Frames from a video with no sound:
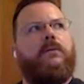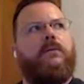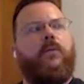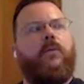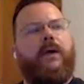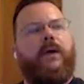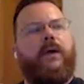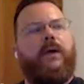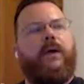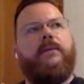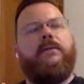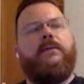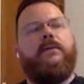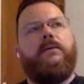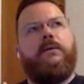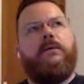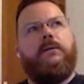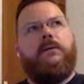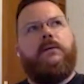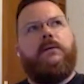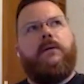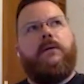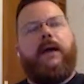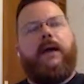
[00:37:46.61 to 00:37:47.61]
when
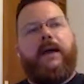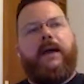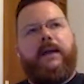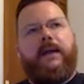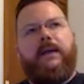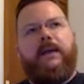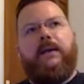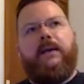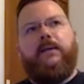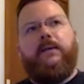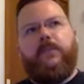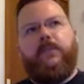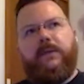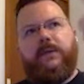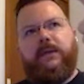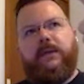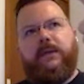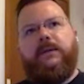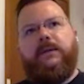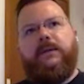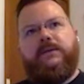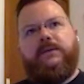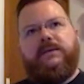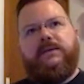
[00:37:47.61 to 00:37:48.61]
A and
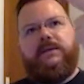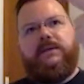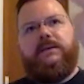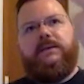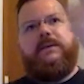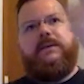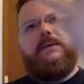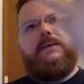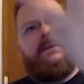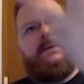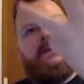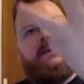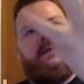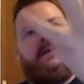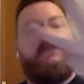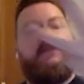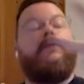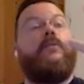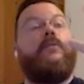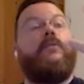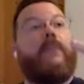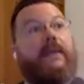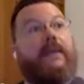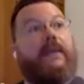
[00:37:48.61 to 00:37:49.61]
B and C and
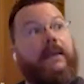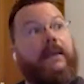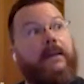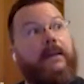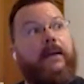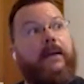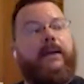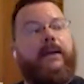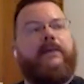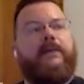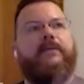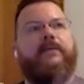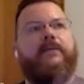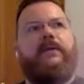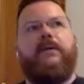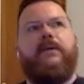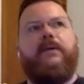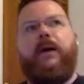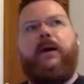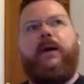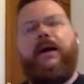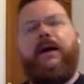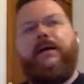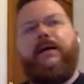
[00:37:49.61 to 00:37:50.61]
D could be inlined, the
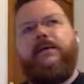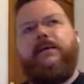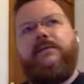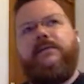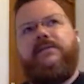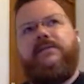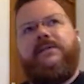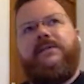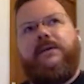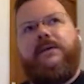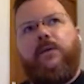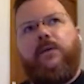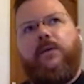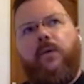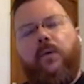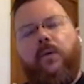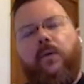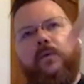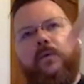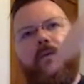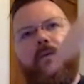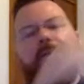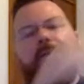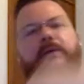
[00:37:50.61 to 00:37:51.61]
compiler could see
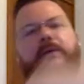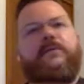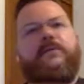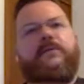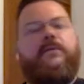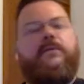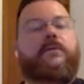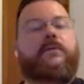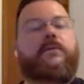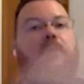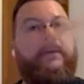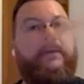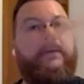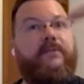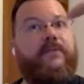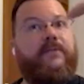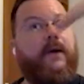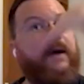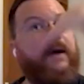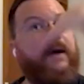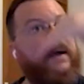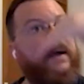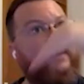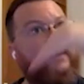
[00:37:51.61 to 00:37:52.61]
all the way through, like
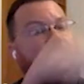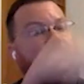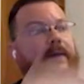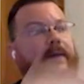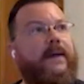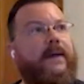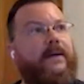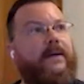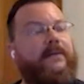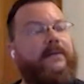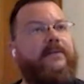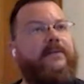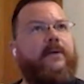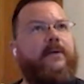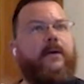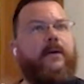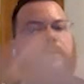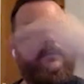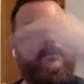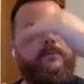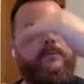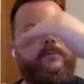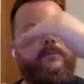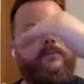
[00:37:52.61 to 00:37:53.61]
5 layers
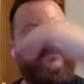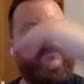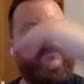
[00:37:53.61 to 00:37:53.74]
of